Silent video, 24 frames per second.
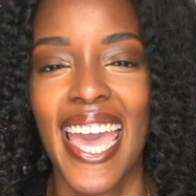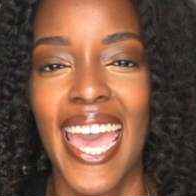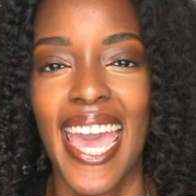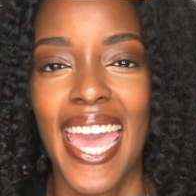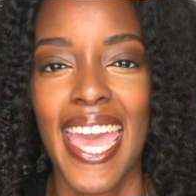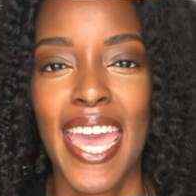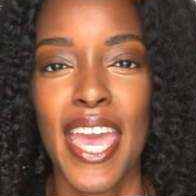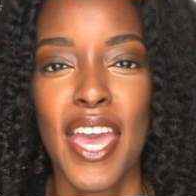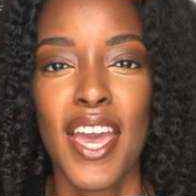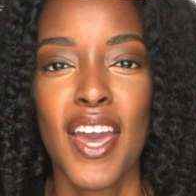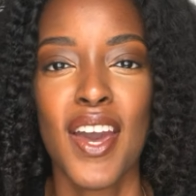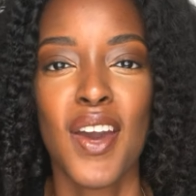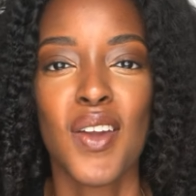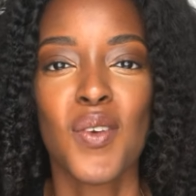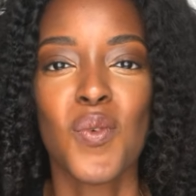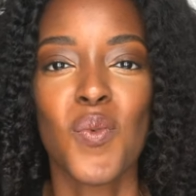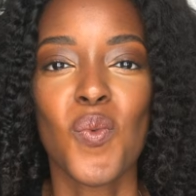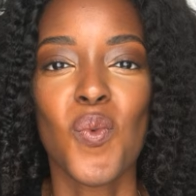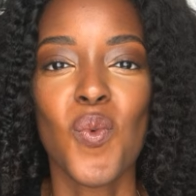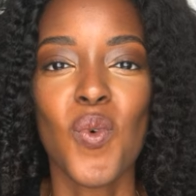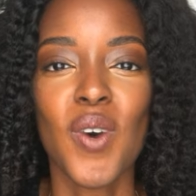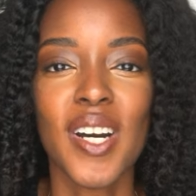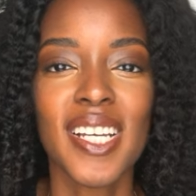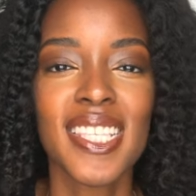
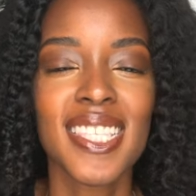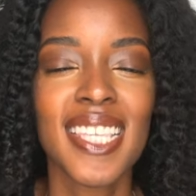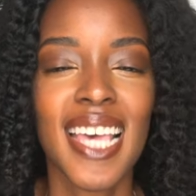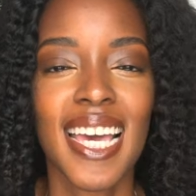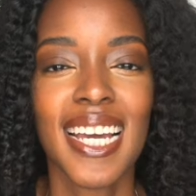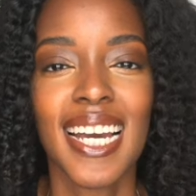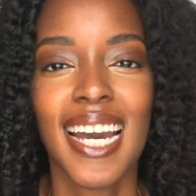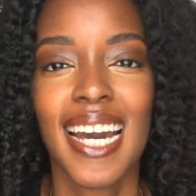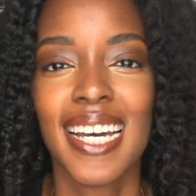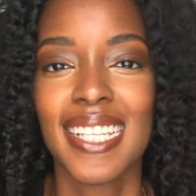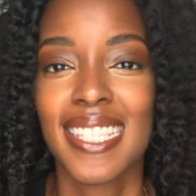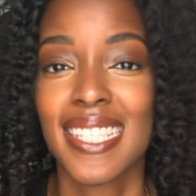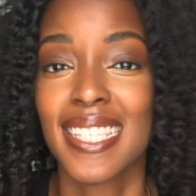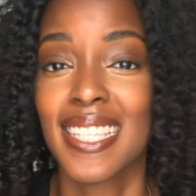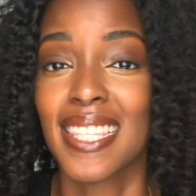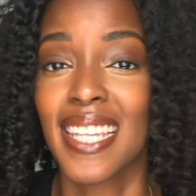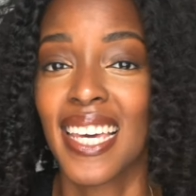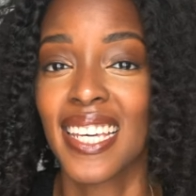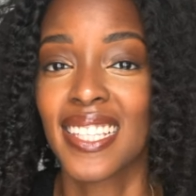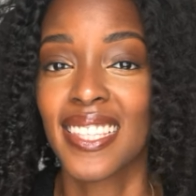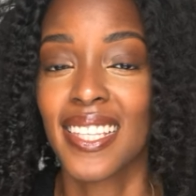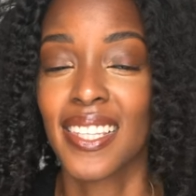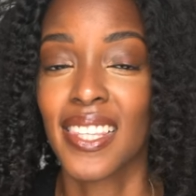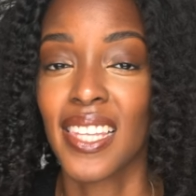And once I got to
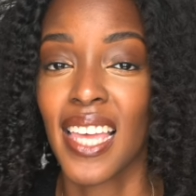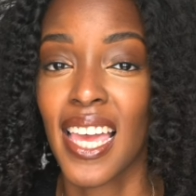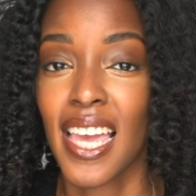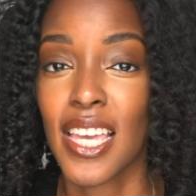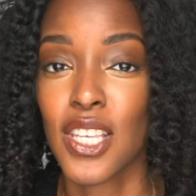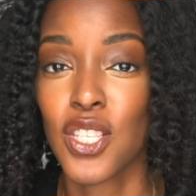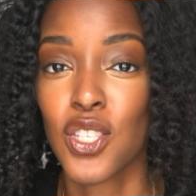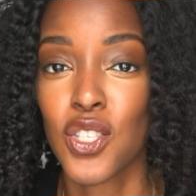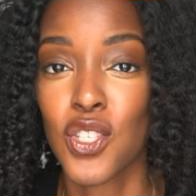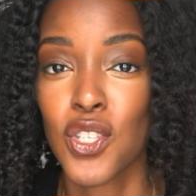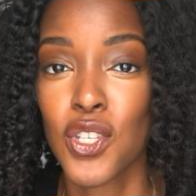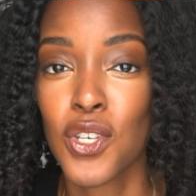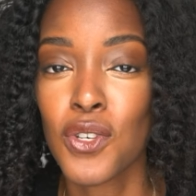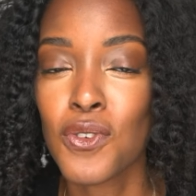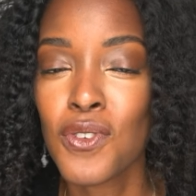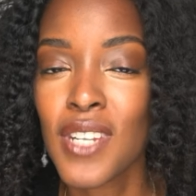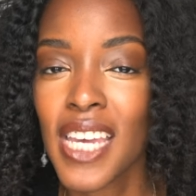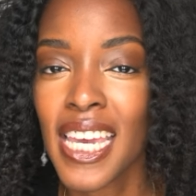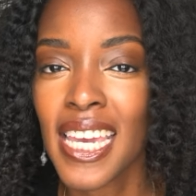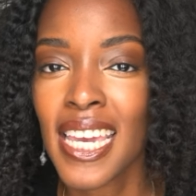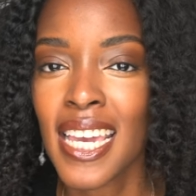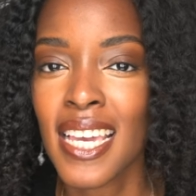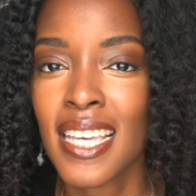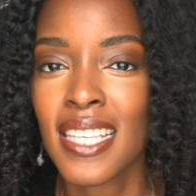like the last two
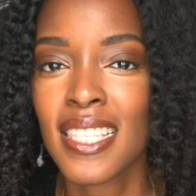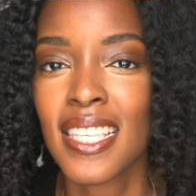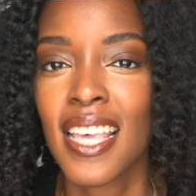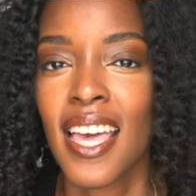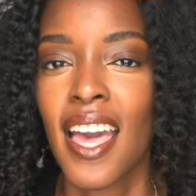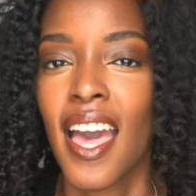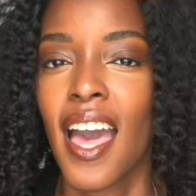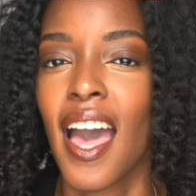days,